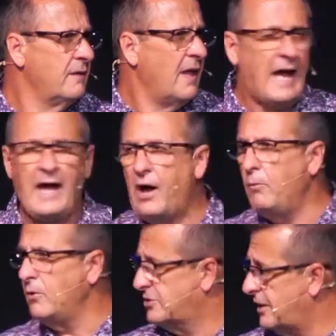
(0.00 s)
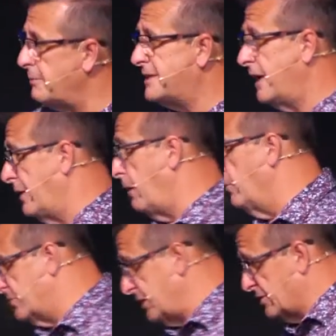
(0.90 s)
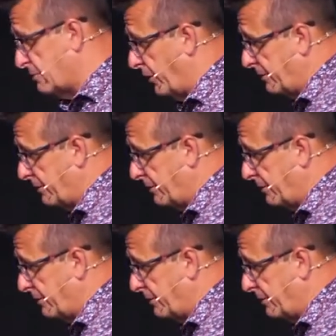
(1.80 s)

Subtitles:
I'm going to tell you what I almost did this morning,